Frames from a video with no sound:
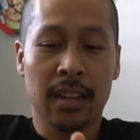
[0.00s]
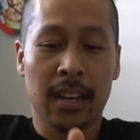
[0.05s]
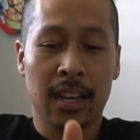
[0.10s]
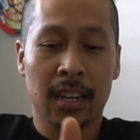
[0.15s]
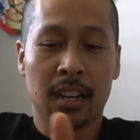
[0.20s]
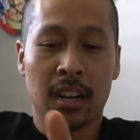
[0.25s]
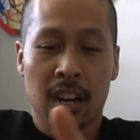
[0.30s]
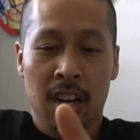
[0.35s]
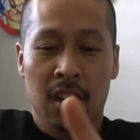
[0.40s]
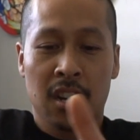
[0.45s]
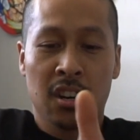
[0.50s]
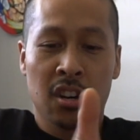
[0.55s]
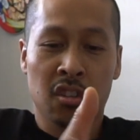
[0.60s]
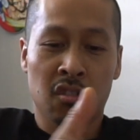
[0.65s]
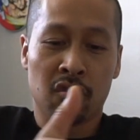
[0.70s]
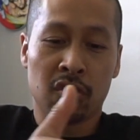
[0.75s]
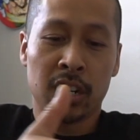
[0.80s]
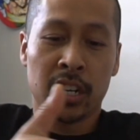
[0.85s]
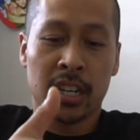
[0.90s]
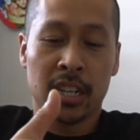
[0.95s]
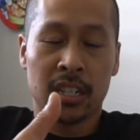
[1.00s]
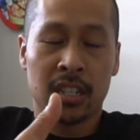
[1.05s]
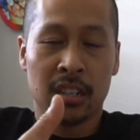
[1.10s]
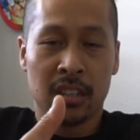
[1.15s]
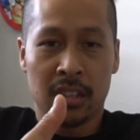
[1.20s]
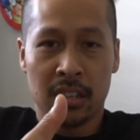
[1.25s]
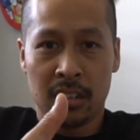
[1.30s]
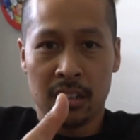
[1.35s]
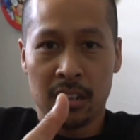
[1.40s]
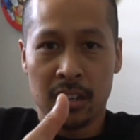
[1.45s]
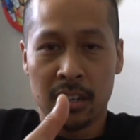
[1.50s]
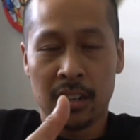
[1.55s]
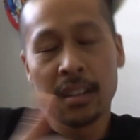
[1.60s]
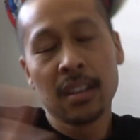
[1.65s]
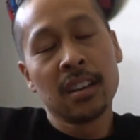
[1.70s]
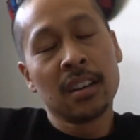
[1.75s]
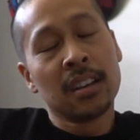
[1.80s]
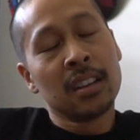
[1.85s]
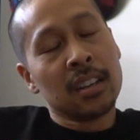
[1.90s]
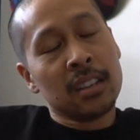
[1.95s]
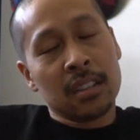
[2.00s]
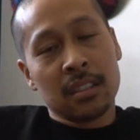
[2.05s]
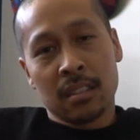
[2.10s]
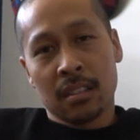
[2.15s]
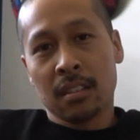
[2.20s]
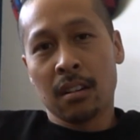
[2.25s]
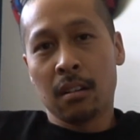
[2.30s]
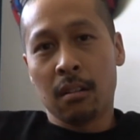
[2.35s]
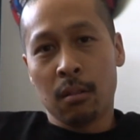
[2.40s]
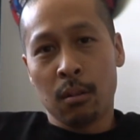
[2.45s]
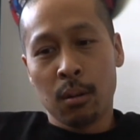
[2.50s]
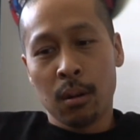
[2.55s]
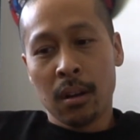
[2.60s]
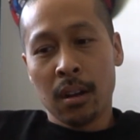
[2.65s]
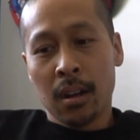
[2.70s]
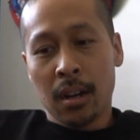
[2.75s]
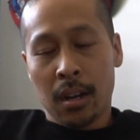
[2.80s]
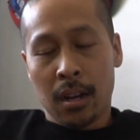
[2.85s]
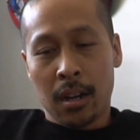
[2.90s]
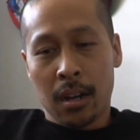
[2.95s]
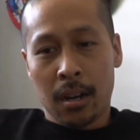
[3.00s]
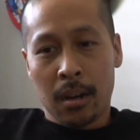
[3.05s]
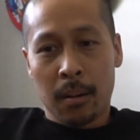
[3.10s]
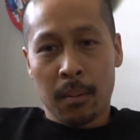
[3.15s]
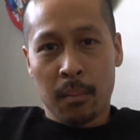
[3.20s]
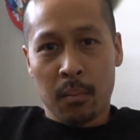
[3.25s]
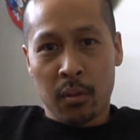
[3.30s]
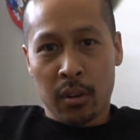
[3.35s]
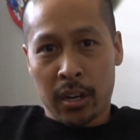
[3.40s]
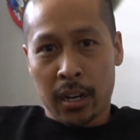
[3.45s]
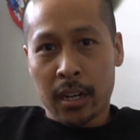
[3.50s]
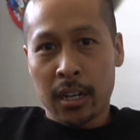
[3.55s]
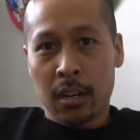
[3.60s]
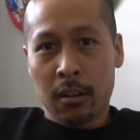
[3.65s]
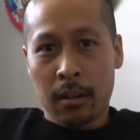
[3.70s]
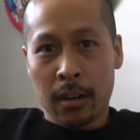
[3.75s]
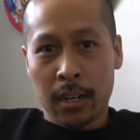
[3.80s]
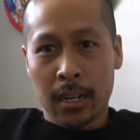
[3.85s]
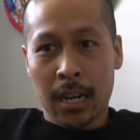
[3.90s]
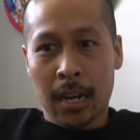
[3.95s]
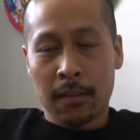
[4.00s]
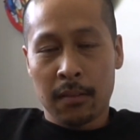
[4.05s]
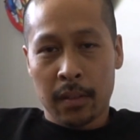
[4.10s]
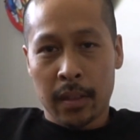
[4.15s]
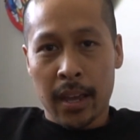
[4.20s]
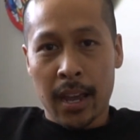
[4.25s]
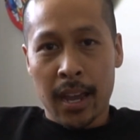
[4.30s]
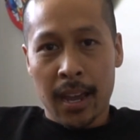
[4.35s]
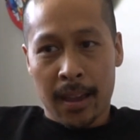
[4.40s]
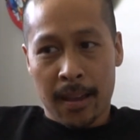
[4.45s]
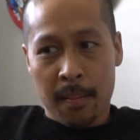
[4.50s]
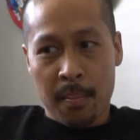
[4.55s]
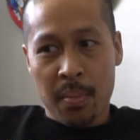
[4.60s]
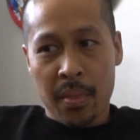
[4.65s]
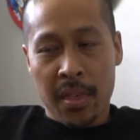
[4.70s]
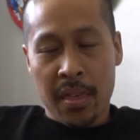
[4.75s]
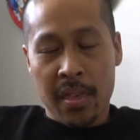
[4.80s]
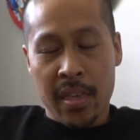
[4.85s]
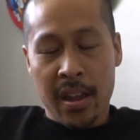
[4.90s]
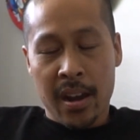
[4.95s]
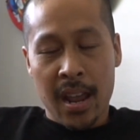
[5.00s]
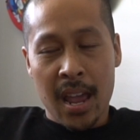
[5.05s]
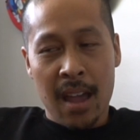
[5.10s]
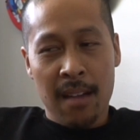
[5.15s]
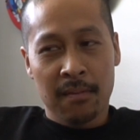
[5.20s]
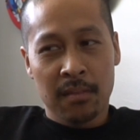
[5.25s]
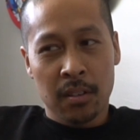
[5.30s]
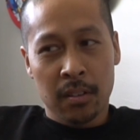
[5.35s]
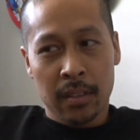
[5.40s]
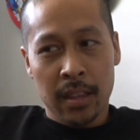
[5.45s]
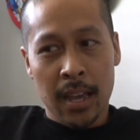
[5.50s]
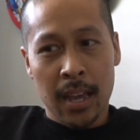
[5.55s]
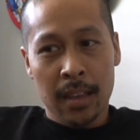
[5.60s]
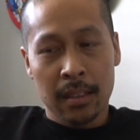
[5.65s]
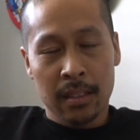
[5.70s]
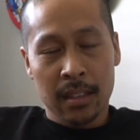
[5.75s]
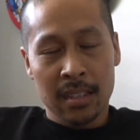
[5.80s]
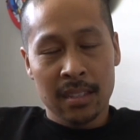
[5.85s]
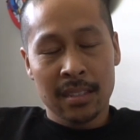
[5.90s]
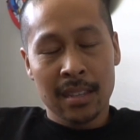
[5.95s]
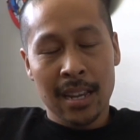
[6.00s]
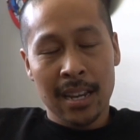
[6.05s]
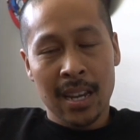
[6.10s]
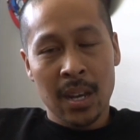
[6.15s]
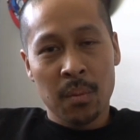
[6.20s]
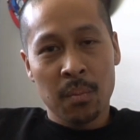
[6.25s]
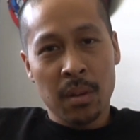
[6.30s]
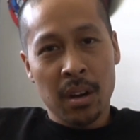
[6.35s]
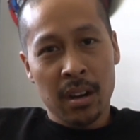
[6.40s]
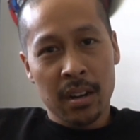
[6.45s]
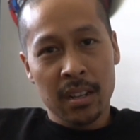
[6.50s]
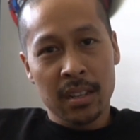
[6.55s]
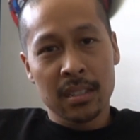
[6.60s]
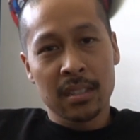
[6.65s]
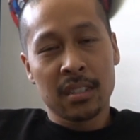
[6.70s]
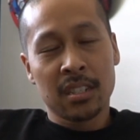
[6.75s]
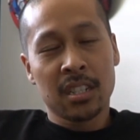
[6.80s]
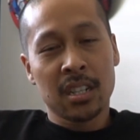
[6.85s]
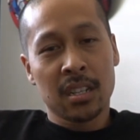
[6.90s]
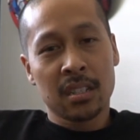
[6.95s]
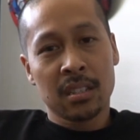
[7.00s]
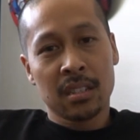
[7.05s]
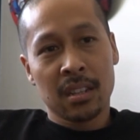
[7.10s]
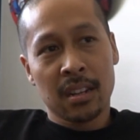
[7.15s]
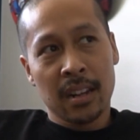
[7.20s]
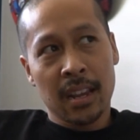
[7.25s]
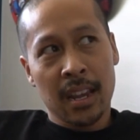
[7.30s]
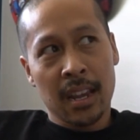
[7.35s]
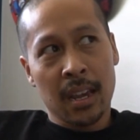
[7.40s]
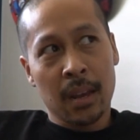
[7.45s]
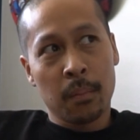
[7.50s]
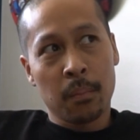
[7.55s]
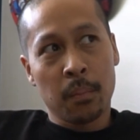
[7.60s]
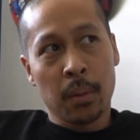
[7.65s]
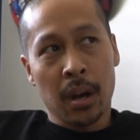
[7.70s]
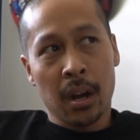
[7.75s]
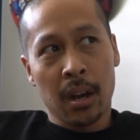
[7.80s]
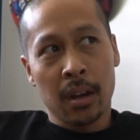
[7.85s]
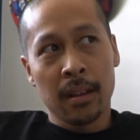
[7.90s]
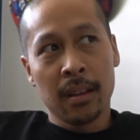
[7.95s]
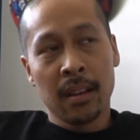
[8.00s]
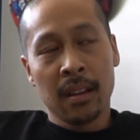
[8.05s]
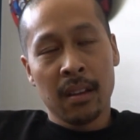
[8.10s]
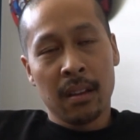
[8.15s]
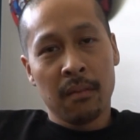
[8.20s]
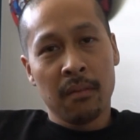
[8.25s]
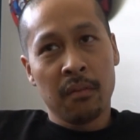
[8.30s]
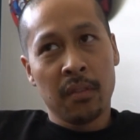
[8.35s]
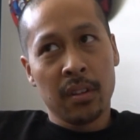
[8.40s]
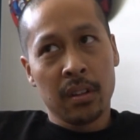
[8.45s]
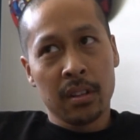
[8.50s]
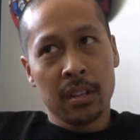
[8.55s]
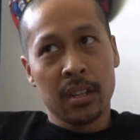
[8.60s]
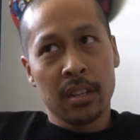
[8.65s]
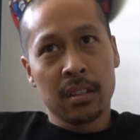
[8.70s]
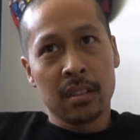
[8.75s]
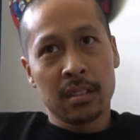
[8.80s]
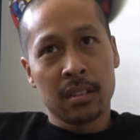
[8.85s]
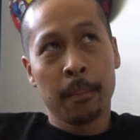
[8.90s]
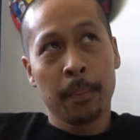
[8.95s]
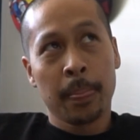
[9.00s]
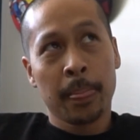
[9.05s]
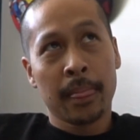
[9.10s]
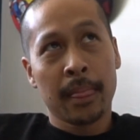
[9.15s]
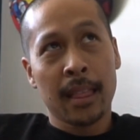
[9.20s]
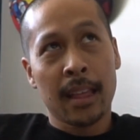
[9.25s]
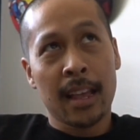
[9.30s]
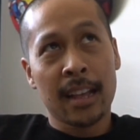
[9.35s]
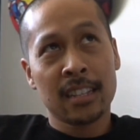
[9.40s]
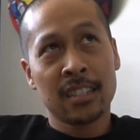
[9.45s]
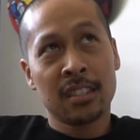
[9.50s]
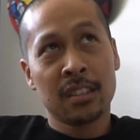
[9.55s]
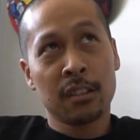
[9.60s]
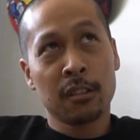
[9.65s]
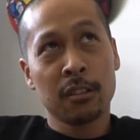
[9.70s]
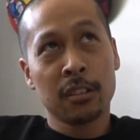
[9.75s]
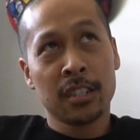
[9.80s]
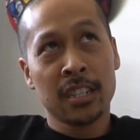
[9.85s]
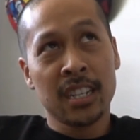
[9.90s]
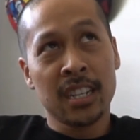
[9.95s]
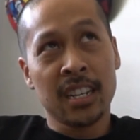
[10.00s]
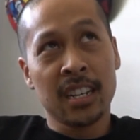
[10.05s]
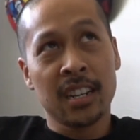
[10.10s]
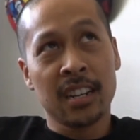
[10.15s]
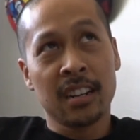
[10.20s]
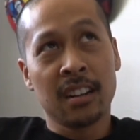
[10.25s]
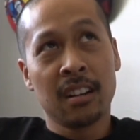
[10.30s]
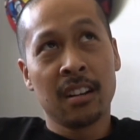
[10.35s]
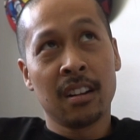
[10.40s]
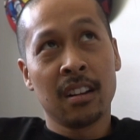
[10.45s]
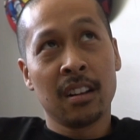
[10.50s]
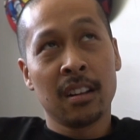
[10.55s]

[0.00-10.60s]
like crooked to the hood. So we're going to go ahead and cover that. And then after that, the second mod is Justin had bought Villain's S13